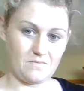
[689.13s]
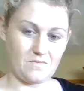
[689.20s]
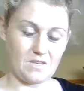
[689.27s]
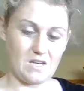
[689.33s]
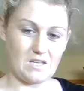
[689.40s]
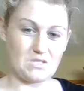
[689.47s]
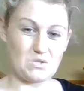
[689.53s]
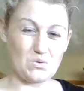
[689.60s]

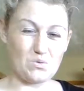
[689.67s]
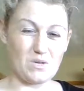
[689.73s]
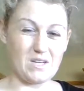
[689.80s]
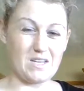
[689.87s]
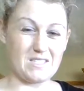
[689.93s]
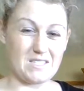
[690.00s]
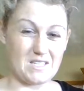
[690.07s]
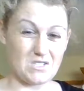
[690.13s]
Okay, so
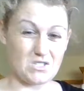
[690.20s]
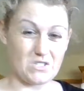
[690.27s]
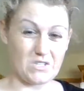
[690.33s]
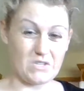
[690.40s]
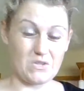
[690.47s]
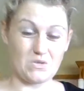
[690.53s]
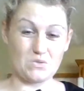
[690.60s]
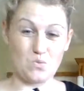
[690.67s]

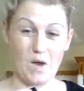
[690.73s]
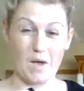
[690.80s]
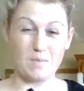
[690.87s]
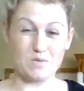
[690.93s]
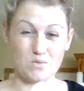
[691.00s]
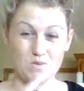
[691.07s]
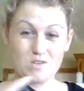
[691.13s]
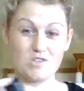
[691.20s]
essentially those
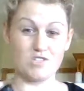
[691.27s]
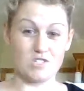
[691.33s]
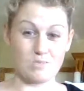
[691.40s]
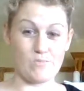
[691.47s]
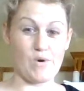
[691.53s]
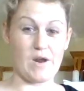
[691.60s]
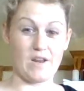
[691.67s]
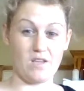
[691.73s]
wipes were just
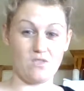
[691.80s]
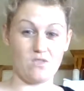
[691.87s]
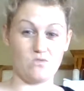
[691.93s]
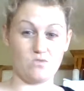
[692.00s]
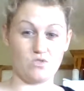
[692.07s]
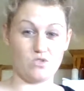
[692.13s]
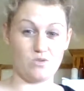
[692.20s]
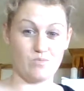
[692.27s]
spreading
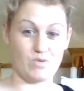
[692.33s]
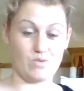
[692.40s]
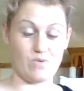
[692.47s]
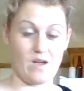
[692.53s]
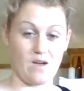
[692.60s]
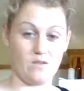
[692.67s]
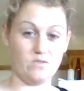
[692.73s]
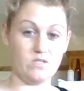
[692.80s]
those germs
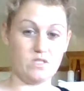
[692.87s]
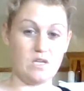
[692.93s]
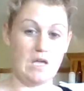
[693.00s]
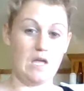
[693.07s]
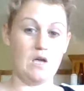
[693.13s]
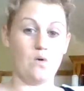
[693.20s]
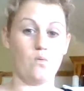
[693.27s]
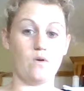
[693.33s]
around,
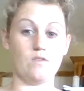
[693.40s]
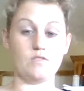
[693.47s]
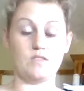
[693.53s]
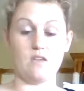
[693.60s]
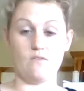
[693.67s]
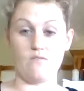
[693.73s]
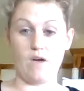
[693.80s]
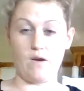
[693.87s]
whereas
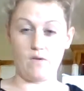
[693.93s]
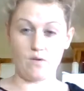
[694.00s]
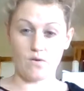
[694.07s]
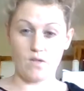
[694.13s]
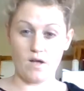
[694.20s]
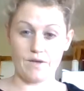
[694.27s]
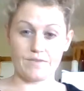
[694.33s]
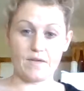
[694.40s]
the Enviro
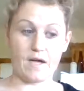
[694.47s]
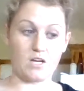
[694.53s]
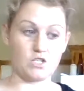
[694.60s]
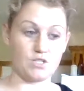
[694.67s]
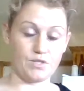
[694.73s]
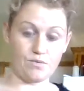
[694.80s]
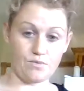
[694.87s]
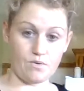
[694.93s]
cloth
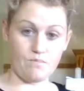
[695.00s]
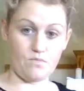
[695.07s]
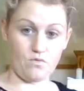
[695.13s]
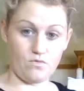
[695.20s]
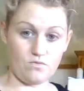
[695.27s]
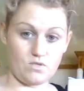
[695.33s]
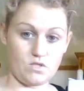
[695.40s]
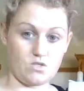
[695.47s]
actually
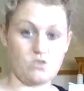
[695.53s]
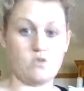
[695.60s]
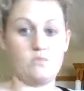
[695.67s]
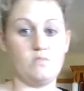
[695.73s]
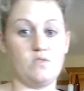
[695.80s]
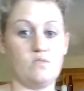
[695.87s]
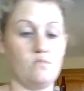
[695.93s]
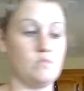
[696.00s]
removes the
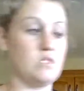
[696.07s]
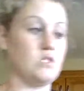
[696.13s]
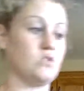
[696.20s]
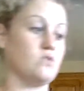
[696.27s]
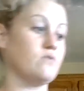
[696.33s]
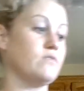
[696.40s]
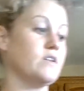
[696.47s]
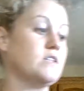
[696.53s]
germs from the
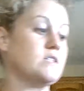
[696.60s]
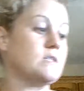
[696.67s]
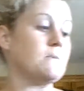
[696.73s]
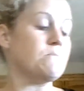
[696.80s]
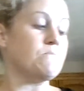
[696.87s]
surface.